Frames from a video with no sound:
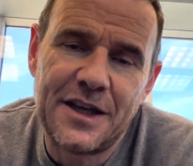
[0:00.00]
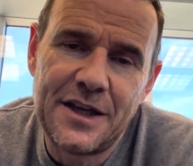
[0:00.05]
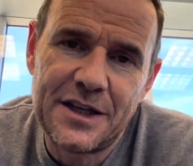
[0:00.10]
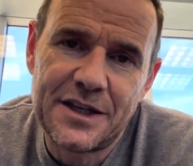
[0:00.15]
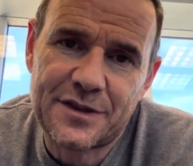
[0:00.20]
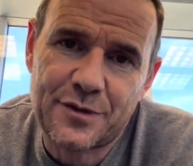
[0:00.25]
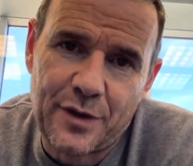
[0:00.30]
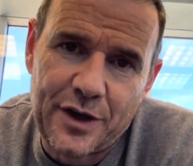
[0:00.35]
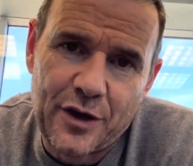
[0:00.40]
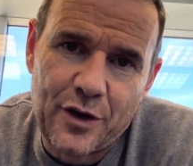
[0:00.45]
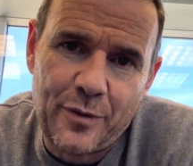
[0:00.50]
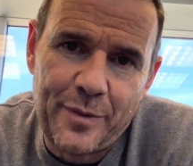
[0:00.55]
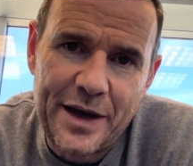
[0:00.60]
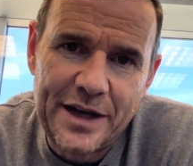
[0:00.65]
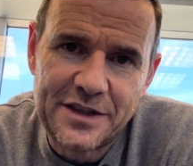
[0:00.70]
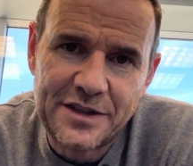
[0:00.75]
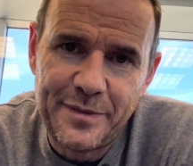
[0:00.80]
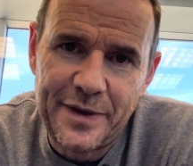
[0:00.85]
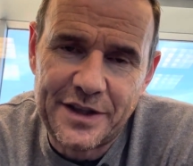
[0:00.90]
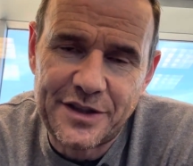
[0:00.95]
So I go back
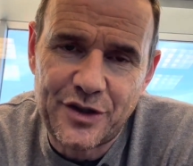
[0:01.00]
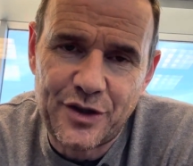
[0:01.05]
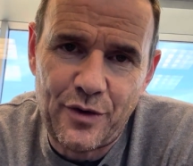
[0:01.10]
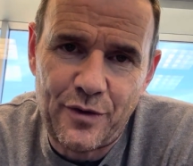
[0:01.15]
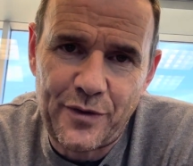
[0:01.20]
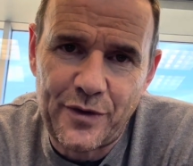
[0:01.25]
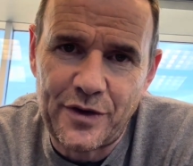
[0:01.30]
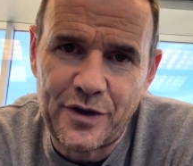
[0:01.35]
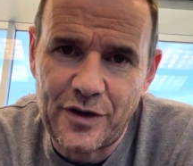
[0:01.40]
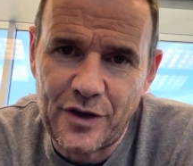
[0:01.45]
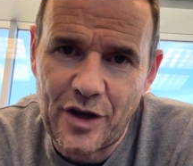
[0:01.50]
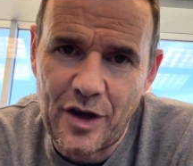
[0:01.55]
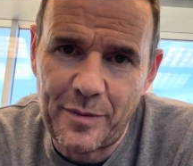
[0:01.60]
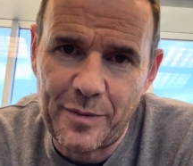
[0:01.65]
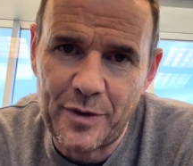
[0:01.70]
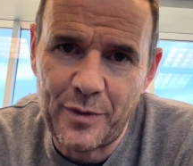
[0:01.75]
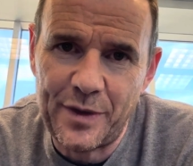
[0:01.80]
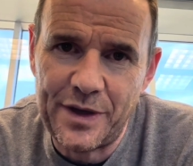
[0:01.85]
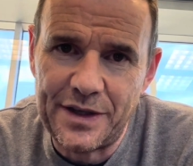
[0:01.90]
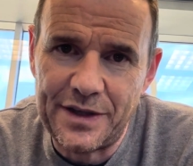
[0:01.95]
to Mexico for another
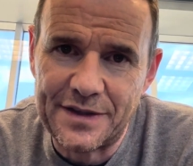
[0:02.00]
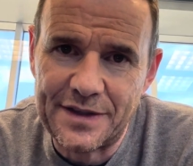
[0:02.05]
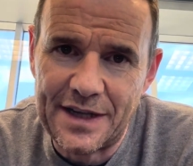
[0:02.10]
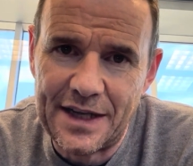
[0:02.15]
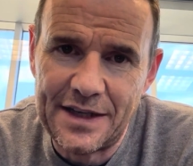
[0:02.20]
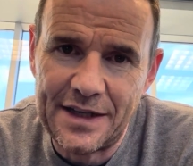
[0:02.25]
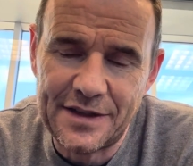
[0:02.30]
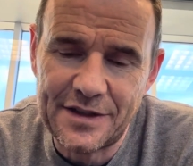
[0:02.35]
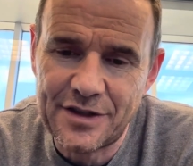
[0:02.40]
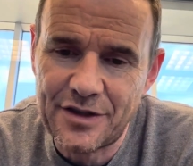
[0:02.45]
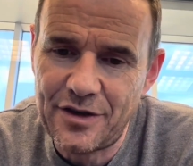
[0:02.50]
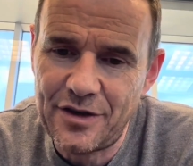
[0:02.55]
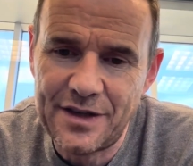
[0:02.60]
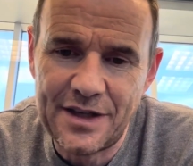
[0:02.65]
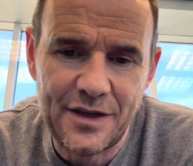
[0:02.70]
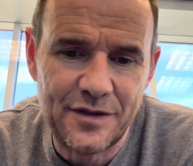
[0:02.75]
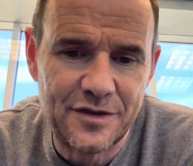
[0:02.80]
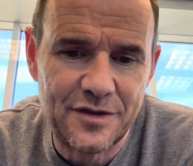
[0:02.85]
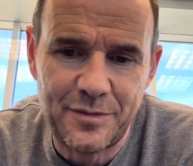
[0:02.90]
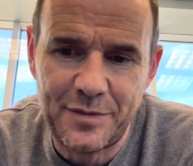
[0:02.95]
couple of weeks, and it's turned
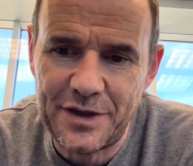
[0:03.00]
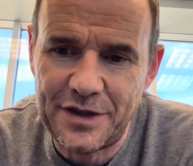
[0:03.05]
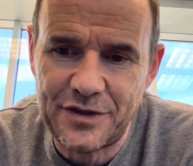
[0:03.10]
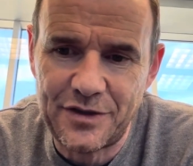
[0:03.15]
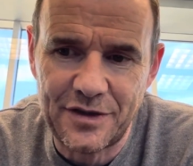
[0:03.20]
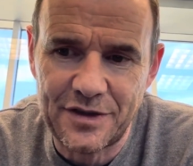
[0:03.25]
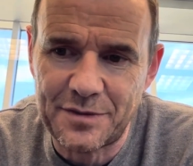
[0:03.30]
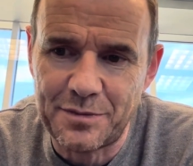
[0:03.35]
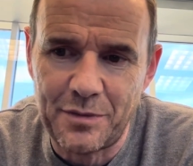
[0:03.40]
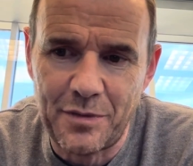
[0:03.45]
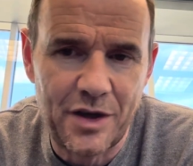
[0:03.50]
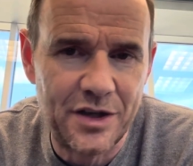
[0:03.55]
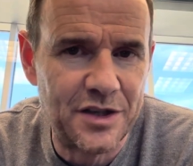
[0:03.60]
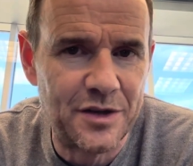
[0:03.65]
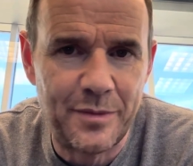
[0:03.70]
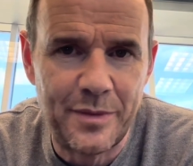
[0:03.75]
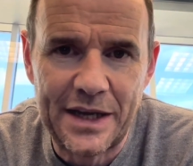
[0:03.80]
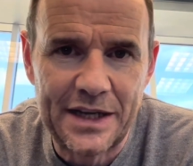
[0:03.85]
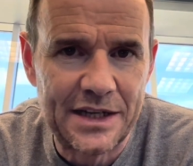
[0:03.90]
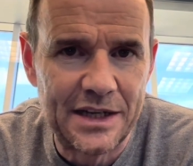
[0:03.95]
out to be just
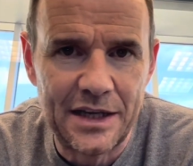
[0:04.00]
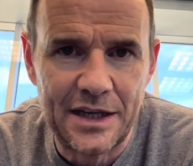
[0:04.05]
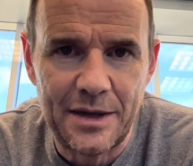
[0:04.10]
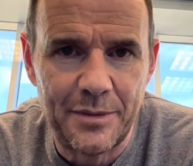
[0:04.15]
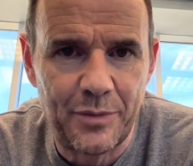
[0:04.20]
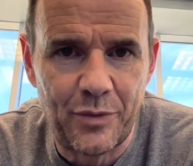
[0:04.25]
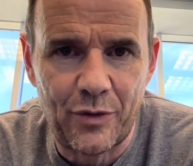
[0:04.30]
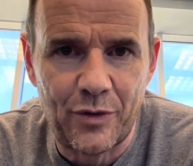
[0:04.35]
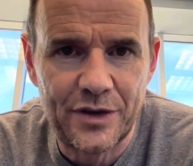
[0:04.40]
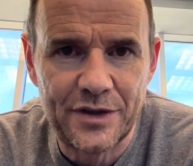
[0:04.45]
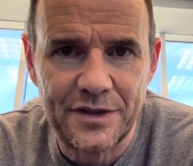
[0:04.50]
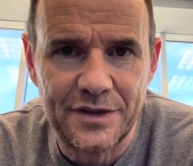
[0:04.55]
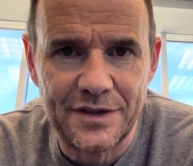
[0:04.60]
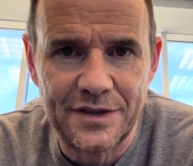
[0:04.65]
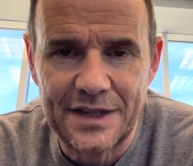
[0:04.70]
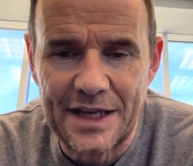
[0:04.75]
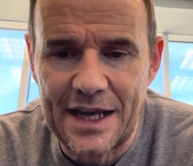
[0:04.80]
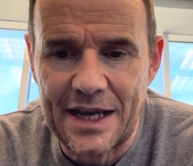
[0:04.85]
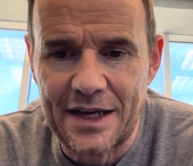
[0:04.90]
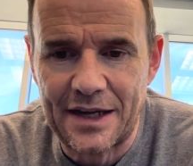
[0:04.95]
monumentally important
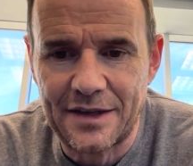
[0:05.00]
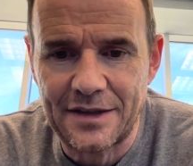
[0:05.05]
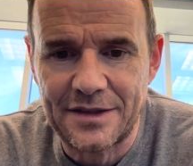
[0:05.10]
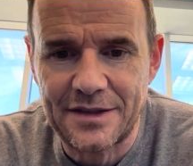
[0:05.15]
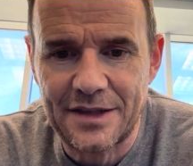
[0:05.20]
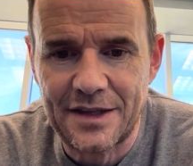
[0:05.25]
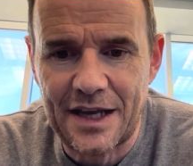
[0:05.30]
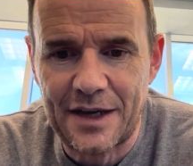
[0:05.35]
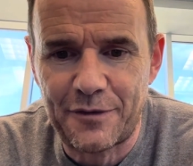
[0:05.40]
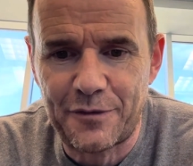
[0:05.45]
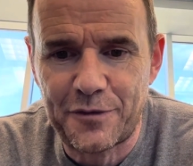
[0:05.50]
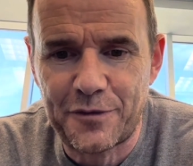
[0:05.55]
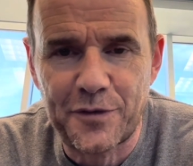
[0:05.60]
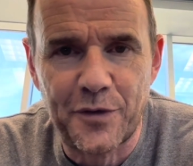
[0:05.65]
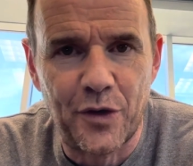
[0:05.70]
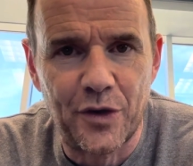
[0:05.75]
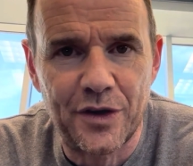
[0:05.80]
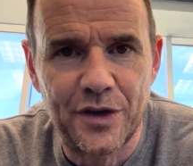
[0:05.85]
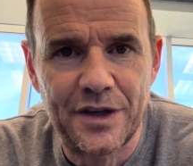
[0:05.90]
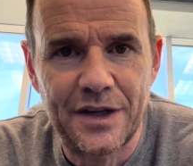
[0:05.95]
and
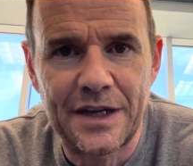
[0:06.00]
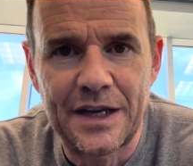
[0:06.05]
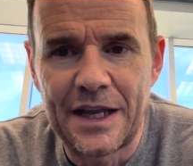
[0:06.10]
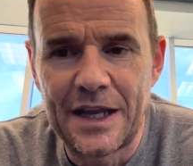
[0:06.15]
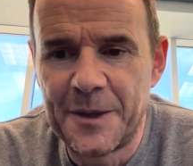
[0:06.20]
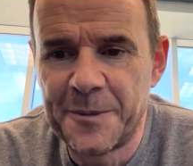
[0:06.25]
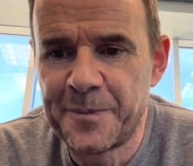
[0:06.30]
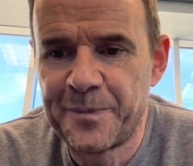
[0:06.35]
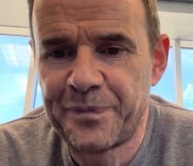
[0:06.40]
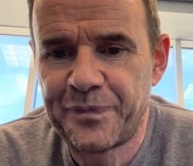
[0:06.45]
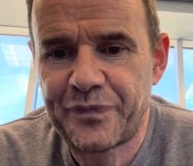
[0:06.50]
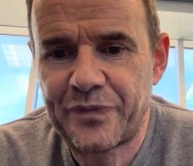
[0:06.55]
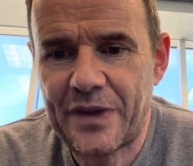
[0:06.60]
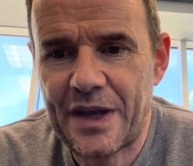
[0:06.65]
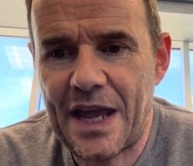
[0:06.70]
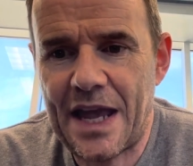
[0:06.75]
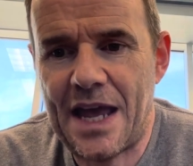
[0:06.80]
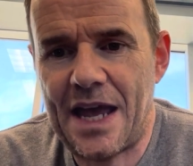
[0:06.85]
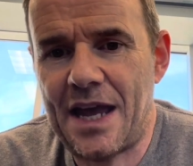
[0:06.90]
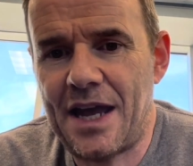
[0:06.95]
fun,
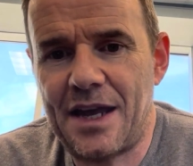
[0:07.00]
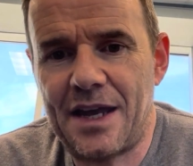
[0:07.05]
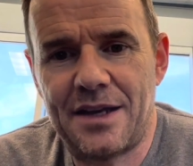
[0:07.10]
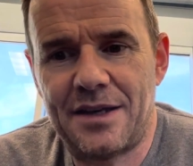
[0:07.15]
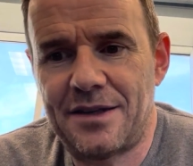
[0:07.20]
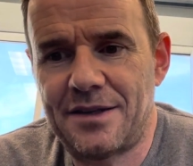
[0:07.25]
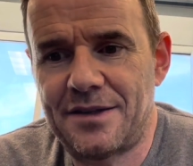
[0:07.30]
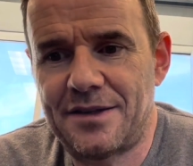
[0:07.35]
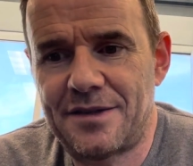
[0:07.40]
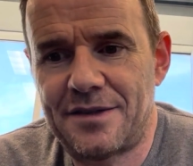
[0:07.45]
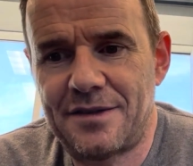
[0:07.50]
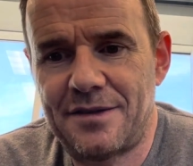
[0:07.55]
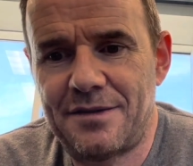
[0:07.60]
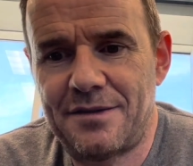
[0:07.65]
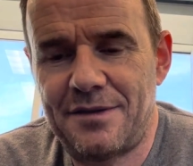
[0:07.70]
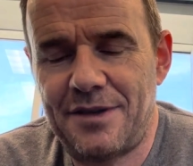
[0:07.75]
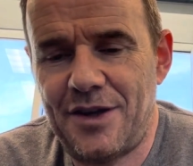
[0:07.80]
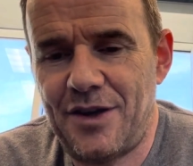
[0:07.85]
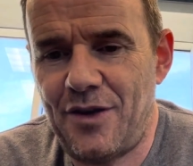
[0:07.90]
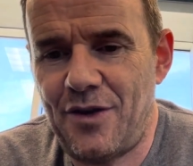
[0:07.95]
and
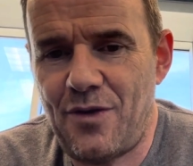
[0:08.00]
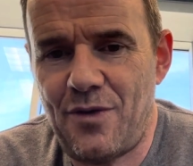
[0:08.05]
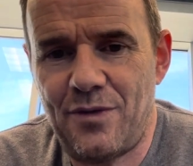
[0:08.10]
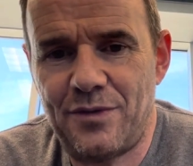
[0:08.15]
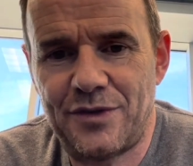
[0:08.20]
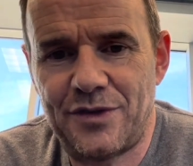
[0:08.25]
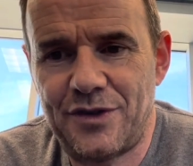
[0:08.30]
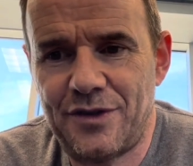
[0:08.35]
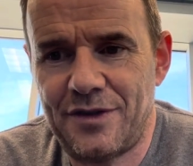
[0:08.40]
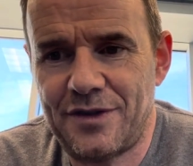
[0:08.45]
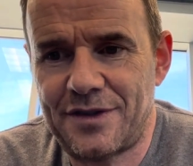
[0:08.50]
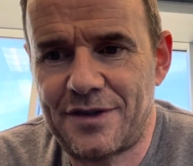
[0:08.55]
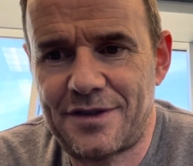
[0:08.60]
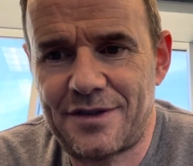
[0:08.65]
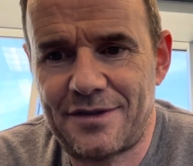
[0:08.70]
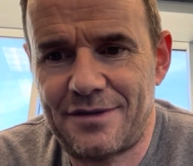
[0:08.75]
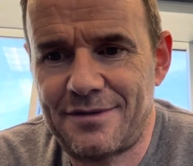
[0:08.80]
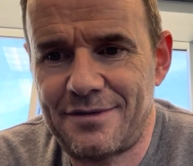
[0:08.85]
just